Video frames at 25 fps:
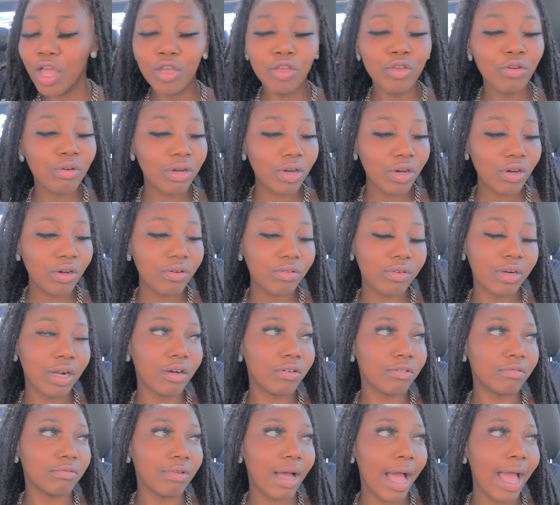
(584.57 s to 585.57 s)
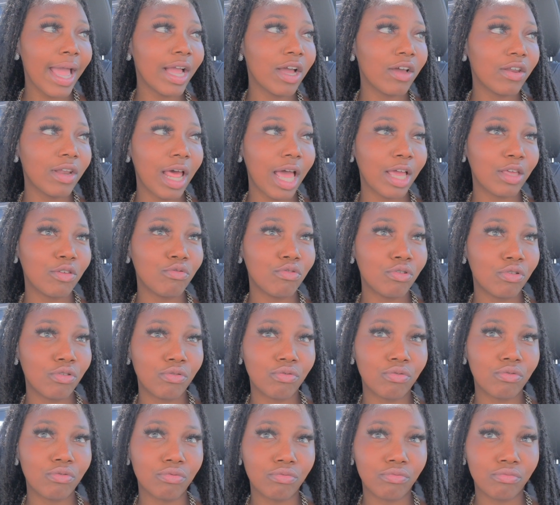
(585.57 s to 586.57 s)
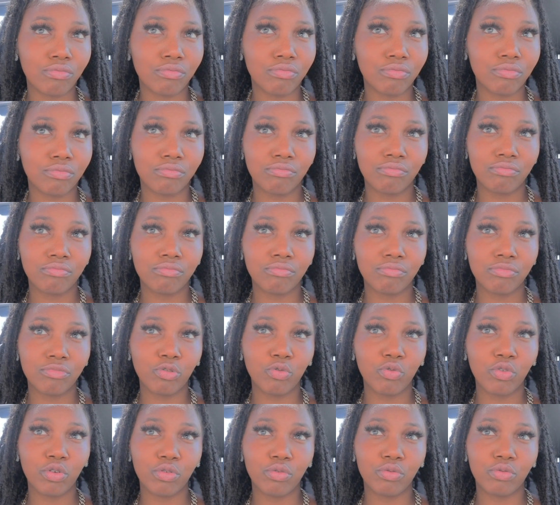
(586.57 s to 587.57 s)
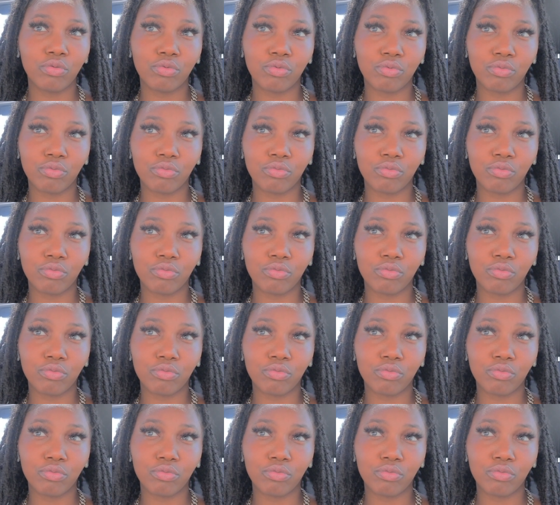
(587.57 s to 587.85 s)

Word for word: You cool though. I ain't gonna lie, you cool. You cool.